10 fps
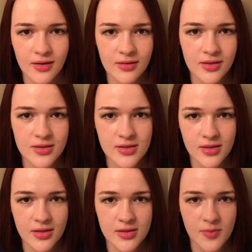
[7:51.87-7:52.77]
this
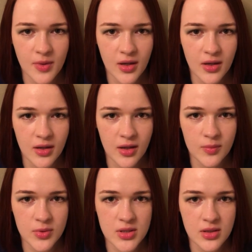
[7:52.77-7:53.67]
is my
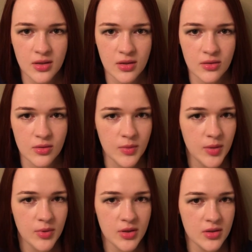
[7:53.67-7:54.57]
empty or
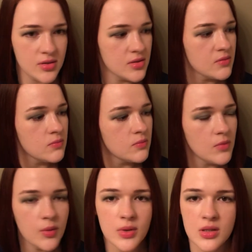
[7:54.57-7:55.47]
maybe it is
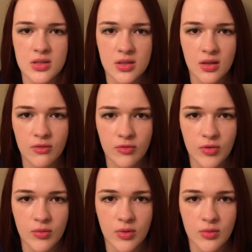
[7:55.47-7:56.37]
maybe there's enough
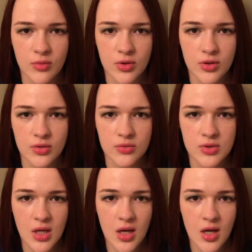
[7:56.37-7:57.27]
for one more use